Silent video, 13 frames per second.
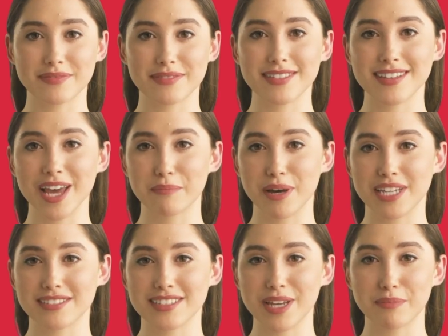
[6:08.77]

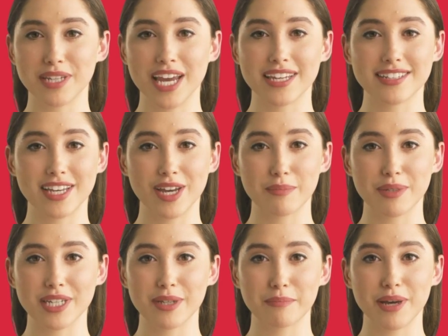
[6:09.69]
Step-by-step guide to
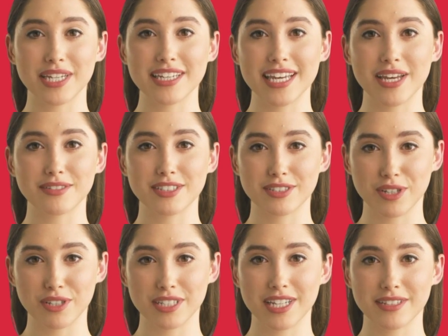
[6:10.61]
opening a bank account in
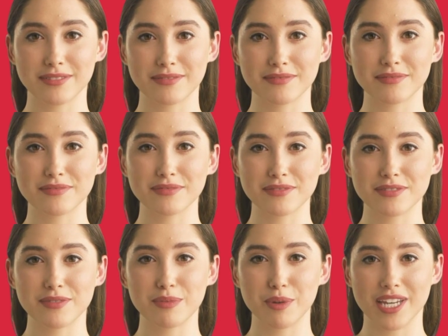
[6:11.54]
Turkey.
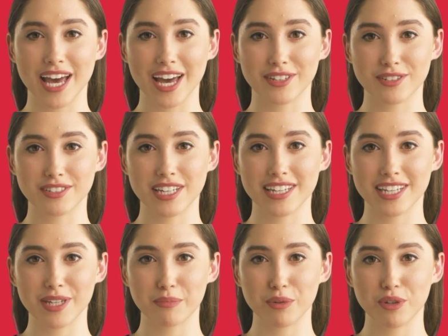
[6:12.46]
We understand
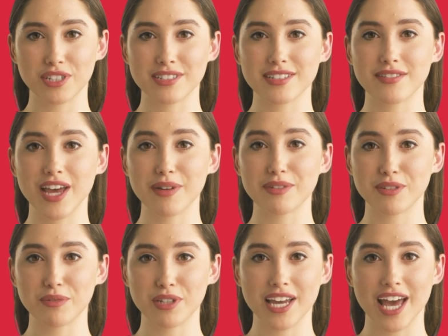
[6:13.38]
the importance of having a
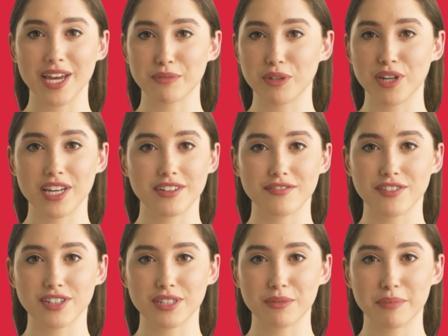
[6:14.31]
reliable and
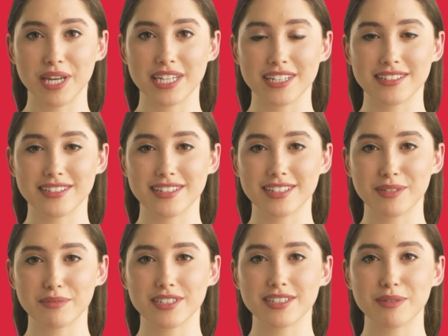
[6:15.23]
efficient banking
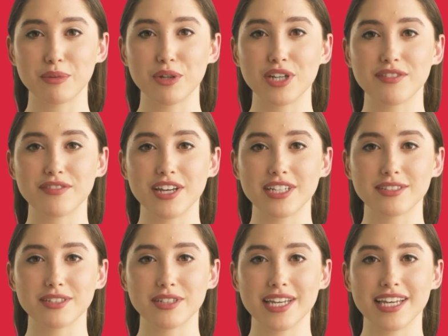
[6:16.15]
system to support your
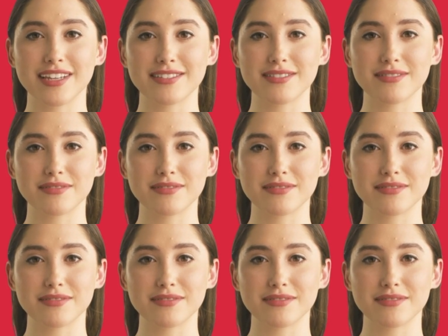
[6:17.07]
financial needs.